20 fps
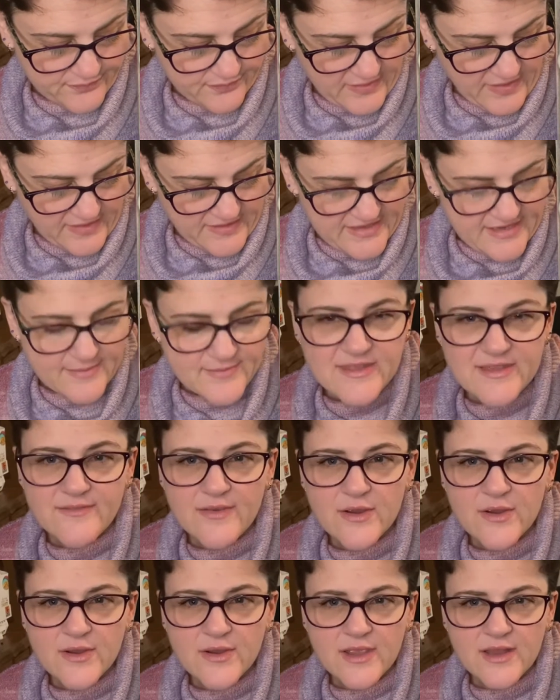DMC
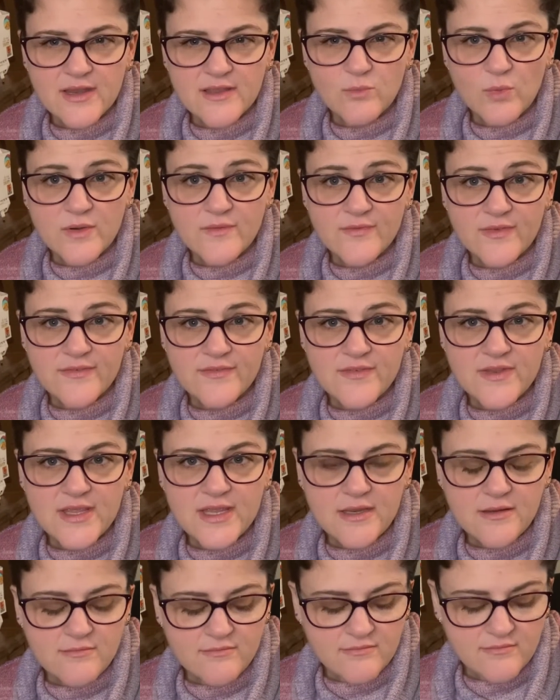variegated
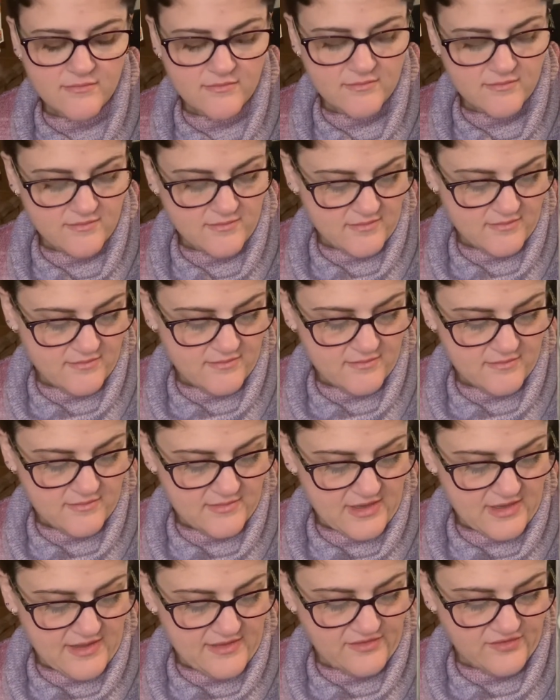115,
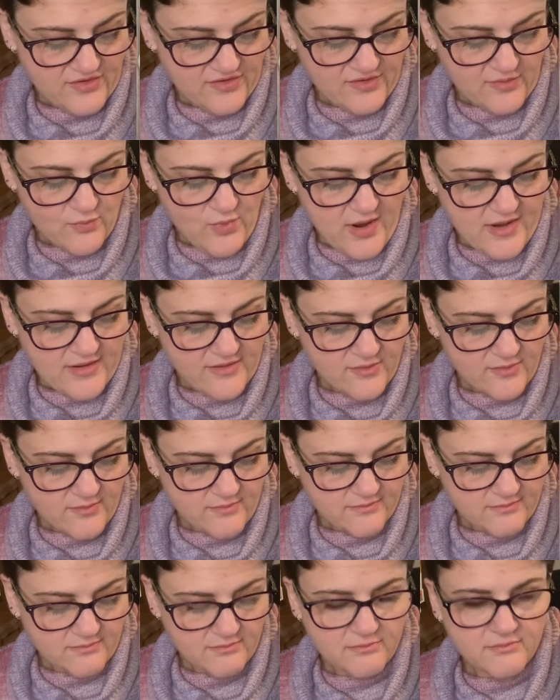and then just some
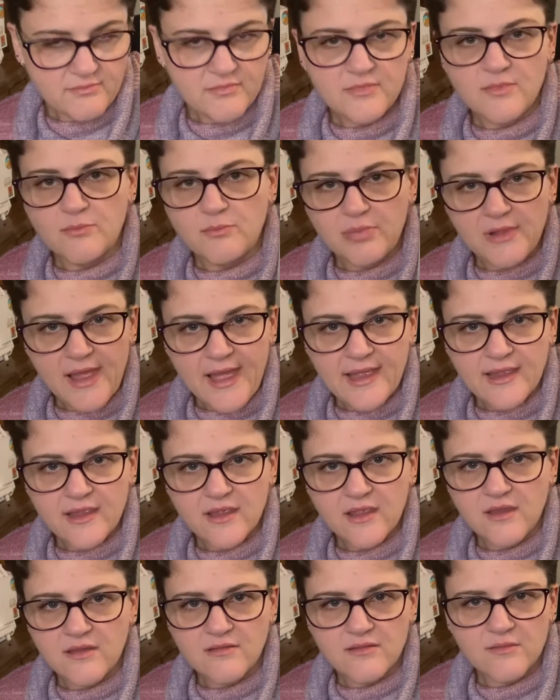random black
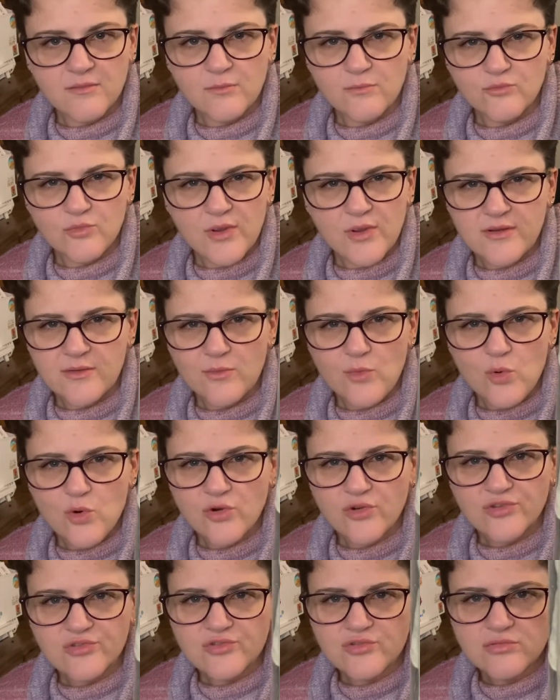and some random
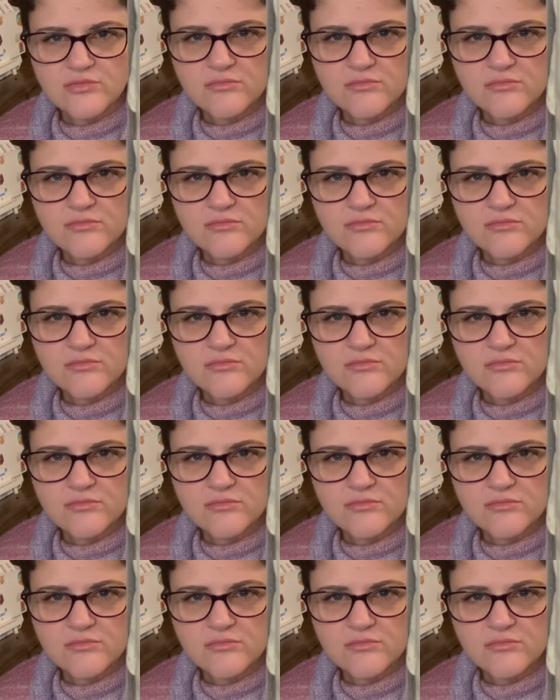orange.